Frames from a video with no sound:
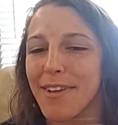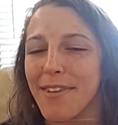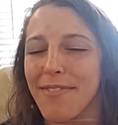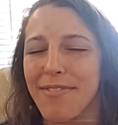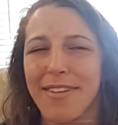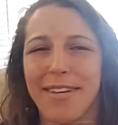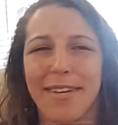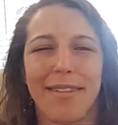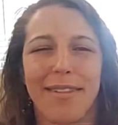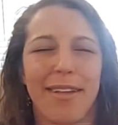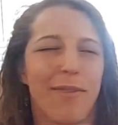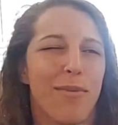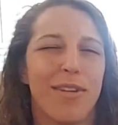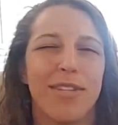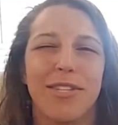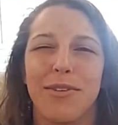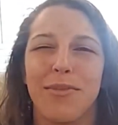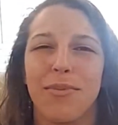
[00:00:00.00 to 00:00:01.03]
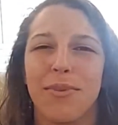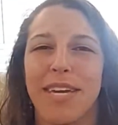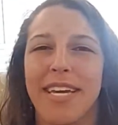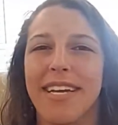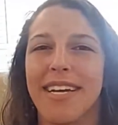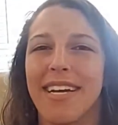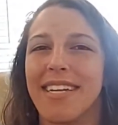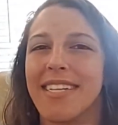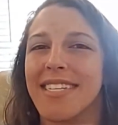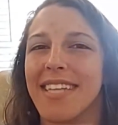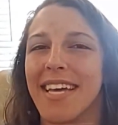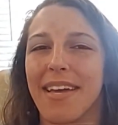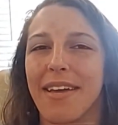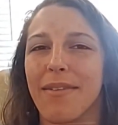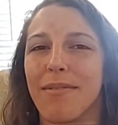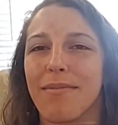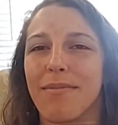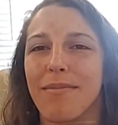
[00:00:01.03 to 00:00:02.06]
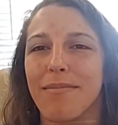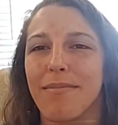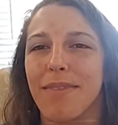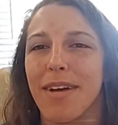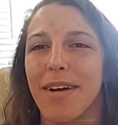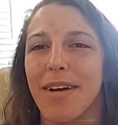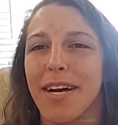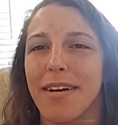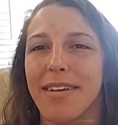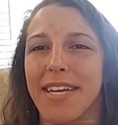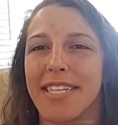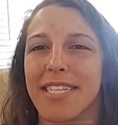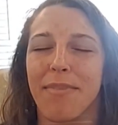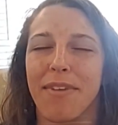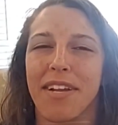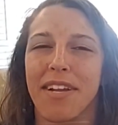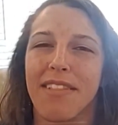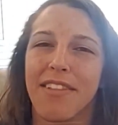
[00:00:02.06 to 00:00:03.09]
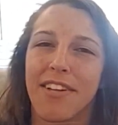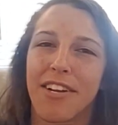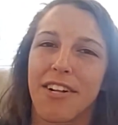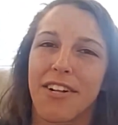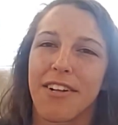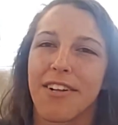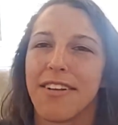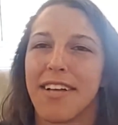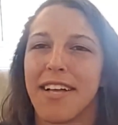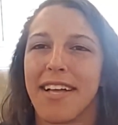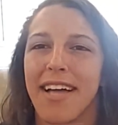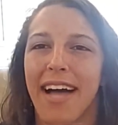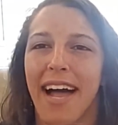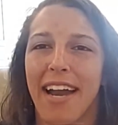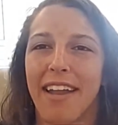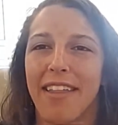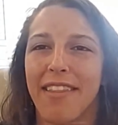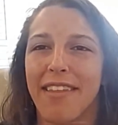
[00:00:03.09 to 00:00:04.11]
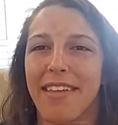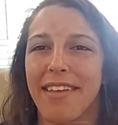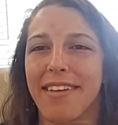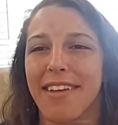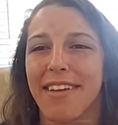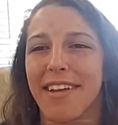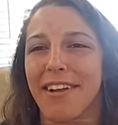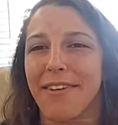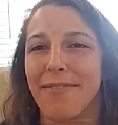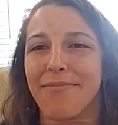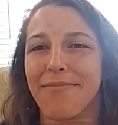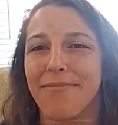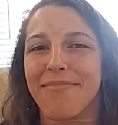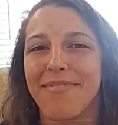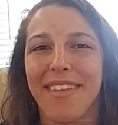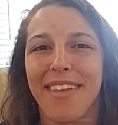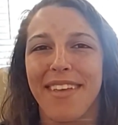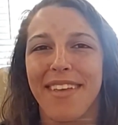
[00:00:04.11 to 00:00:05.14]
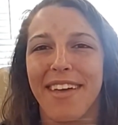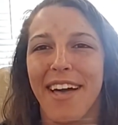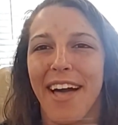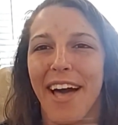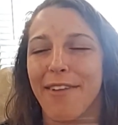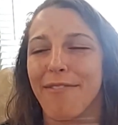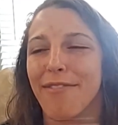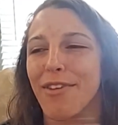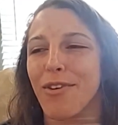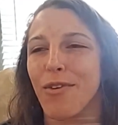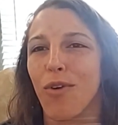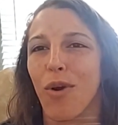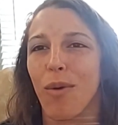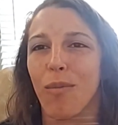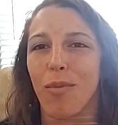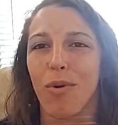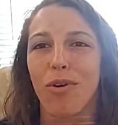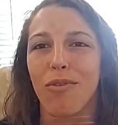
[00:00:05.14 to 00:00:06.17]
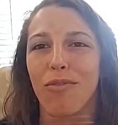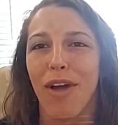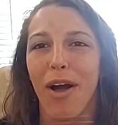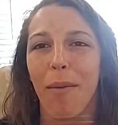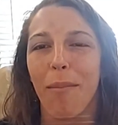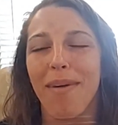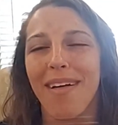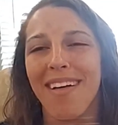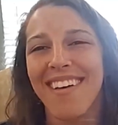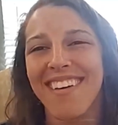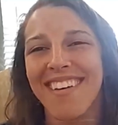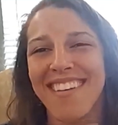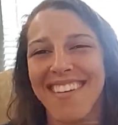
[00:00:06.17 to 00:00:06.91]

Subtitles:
Definitely like once a week, I'd say, get something a little out of the, you know, out of the normal realm.